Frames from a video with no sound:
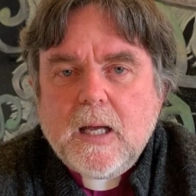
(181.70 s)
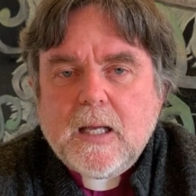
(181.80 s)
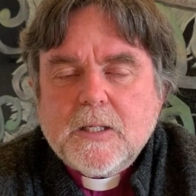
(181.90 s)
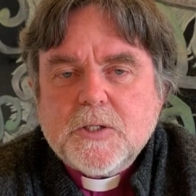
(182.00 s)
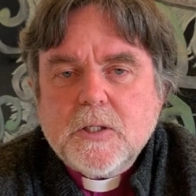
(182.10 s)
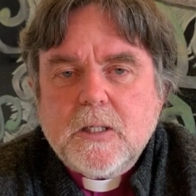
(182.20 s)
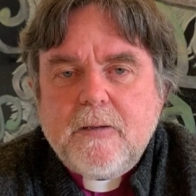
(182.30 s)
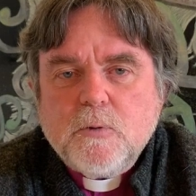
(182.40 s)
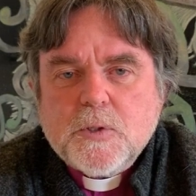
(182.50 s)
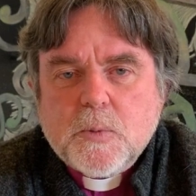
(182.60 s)
uh, to
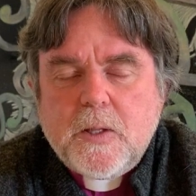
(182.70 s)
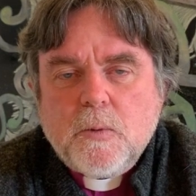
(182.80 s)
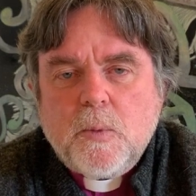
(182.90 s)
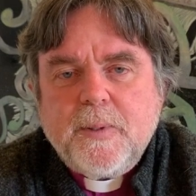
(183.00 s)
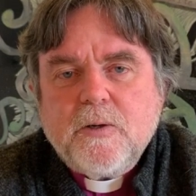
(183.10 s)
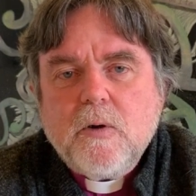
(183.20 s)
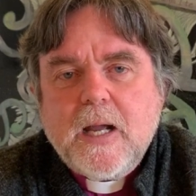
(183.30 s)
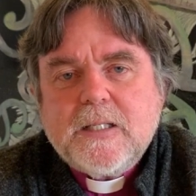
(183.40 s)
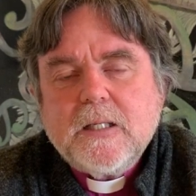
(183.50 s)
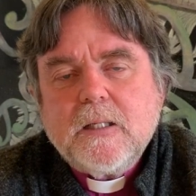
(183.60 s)
levels where there will be
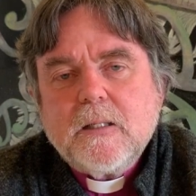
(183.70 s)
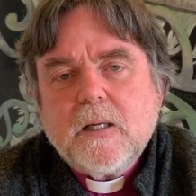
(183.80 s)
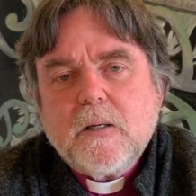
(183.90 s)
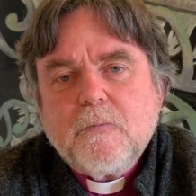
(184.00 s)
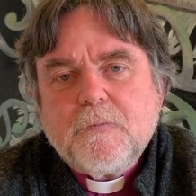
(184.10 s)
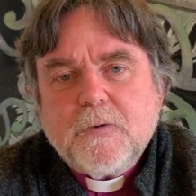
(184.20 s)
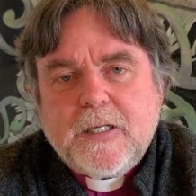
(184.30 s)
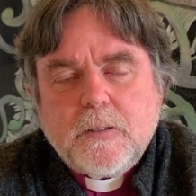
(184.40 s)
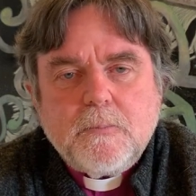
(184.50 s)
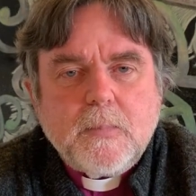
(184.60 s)
greater
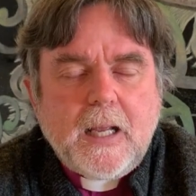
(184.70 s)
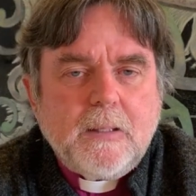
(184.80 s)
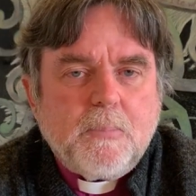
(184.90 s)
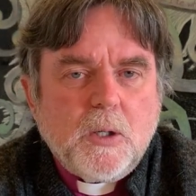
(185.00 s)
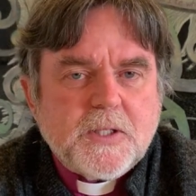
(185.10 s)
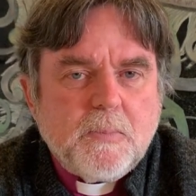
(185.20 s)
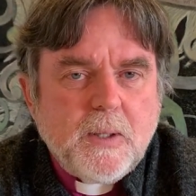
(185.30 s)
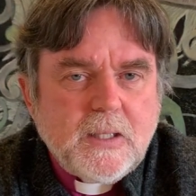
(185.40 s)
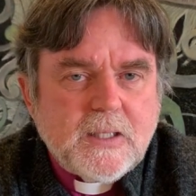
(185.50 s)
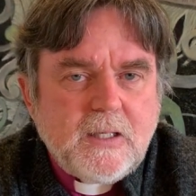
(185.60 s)
freedom and
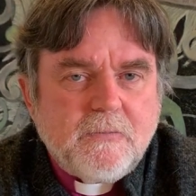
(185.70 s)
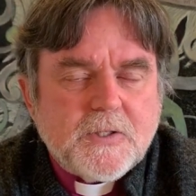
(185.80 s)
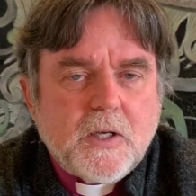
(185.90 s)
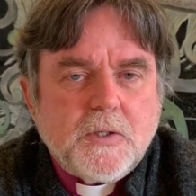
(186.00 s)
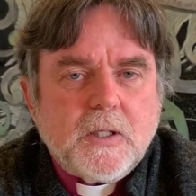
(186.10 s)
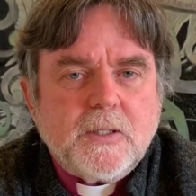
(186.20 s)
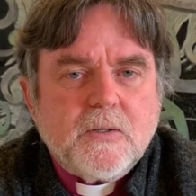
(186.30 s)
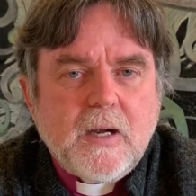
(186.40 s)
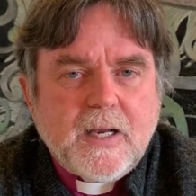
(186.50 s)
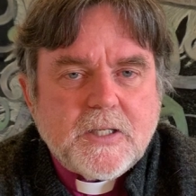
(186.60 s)
possibility for social
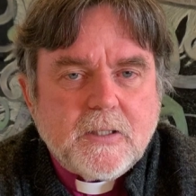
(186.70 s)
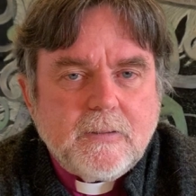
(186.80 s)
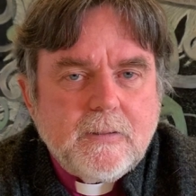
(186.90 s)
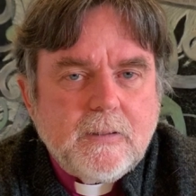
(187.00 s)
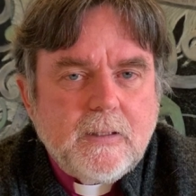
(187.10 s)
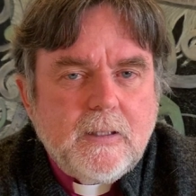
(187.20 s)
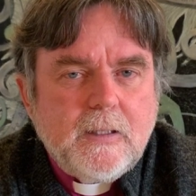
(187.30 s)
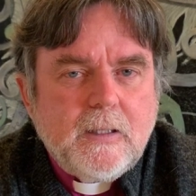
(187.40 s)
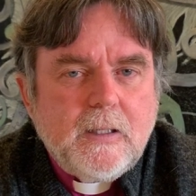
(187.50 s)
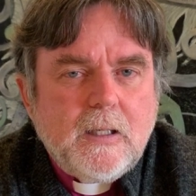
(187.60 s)
interaction.
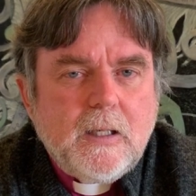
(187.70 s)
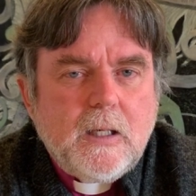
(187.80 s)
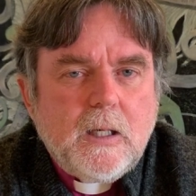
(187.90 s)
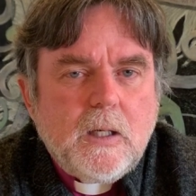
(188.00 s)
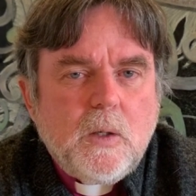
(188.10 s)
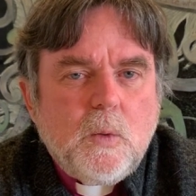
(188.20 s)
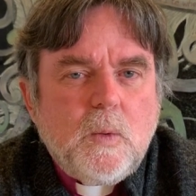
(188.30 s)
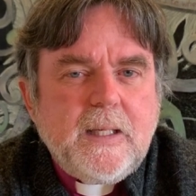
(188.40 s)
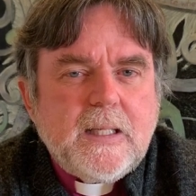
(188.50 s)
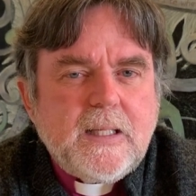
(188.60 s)

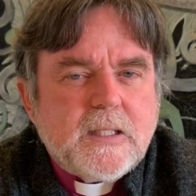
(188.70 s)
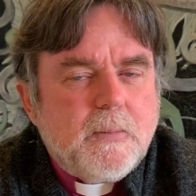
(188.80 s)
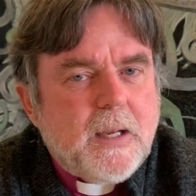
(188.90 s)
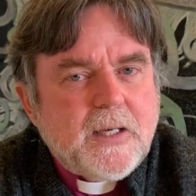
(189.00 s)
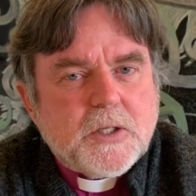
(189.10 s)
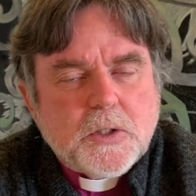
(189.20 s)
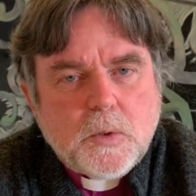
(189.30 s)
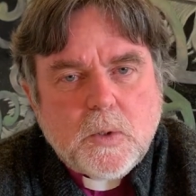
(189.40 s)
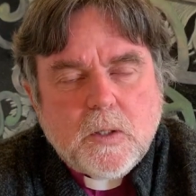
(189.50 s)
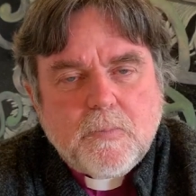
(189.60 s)
We need to make
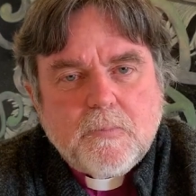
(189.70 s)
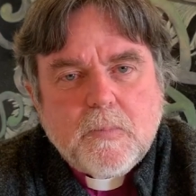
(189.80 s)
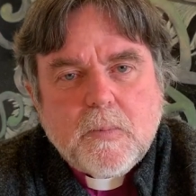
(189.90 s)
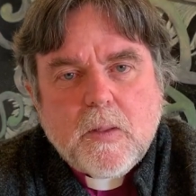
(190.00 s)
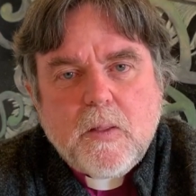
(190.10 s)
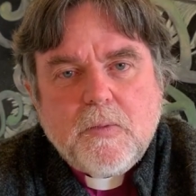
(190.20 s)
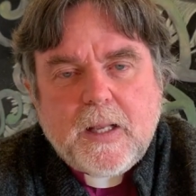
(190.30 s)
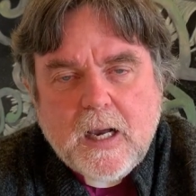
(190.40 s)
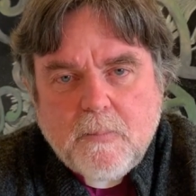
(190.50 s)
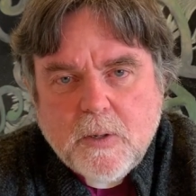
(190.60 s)
sure
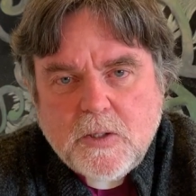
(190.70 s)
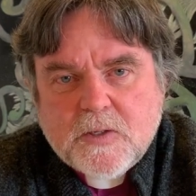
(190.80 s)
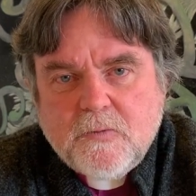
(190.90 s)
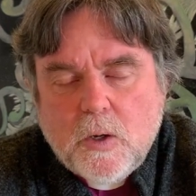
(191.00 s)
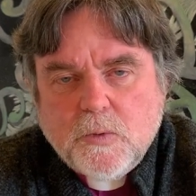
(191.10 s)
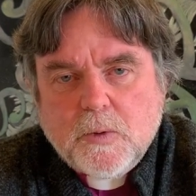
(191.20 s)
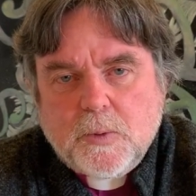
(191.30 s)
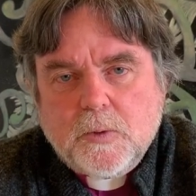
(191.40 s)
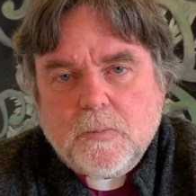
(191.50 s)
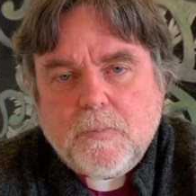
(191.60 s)
that our most
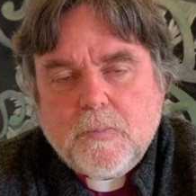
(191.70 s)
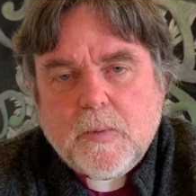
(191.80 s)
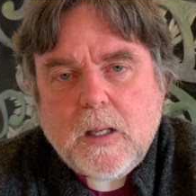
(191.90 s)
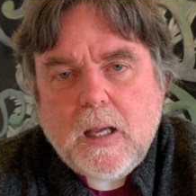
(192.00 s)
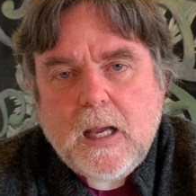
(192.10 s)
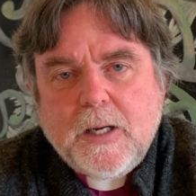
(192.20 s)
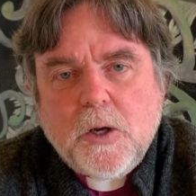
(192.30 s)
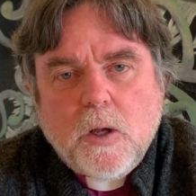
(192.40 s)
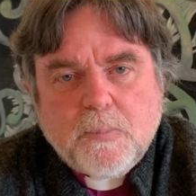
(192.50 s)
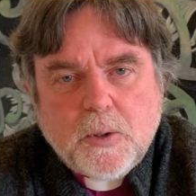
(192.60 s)
vulnerable are
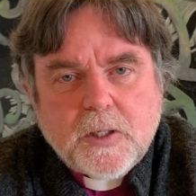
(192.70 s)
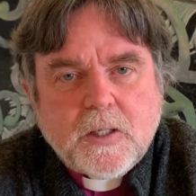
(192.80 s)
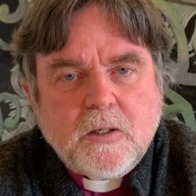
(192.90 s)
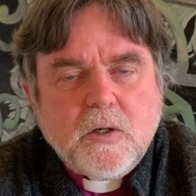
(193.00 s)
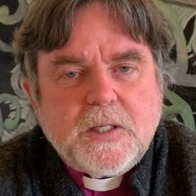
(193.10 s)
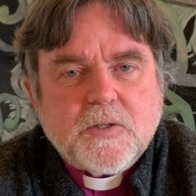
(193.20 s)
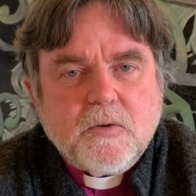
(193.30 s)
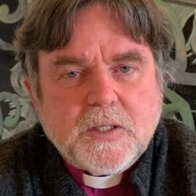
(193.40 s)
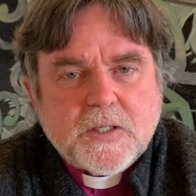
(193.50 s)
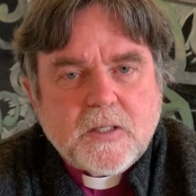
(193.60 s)
not put at increased
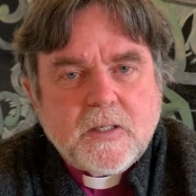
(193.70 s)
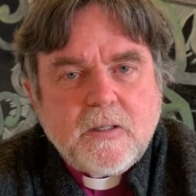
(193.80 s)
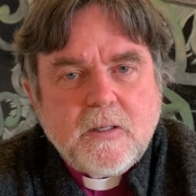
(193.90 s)
risk.